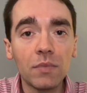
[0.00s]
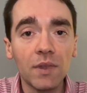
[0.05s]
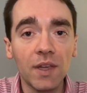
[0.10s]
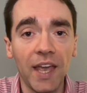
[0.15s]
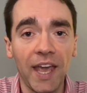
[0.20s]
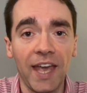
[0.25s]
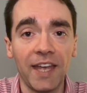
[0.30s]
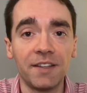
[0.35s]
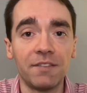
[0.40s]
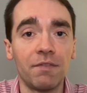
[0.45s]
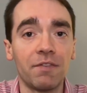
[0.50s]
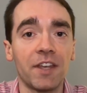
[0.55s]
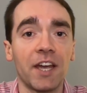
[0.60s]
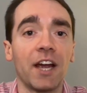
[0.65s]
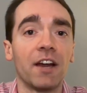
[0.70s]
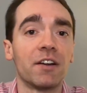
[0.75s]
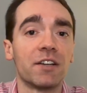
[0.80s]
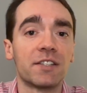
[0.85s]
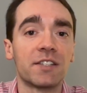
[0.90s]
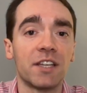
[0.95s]
And if the
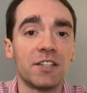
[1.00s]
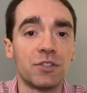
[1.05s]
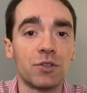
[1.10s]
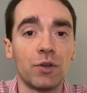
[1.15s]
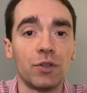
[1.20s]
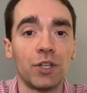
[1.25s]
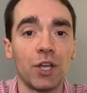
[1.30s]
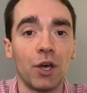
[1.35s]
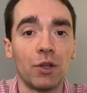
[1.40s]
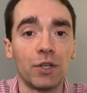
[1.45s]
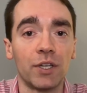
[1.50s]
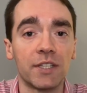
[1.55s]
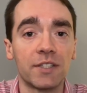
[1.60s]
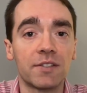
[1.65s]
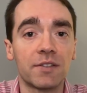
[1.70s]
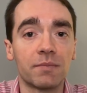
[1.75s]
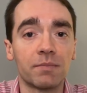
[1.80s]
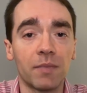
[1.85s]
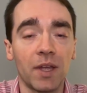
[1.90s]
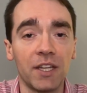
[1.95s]
IRS sends you a
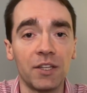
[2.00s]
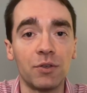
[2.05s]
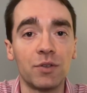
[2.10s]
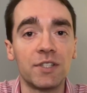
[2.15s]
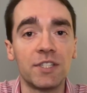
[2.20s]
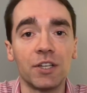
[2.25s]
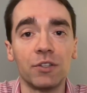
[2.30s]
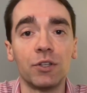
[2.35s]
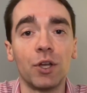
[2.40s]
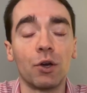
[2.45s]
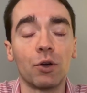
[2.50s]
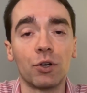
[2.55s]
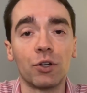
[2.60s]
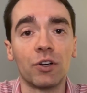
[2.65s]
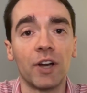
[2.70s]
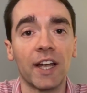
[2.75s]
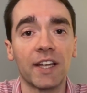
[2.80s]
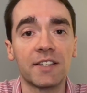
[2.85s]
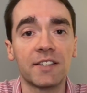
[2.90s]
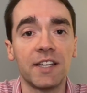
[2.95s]
notice and you still don't
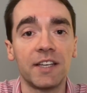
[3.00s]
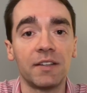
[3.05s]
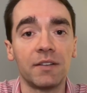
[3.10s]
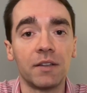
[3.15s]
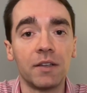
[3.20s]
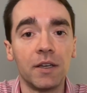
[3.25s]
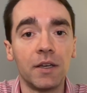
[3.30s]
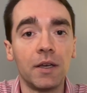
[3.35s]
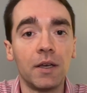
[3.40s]
correct it,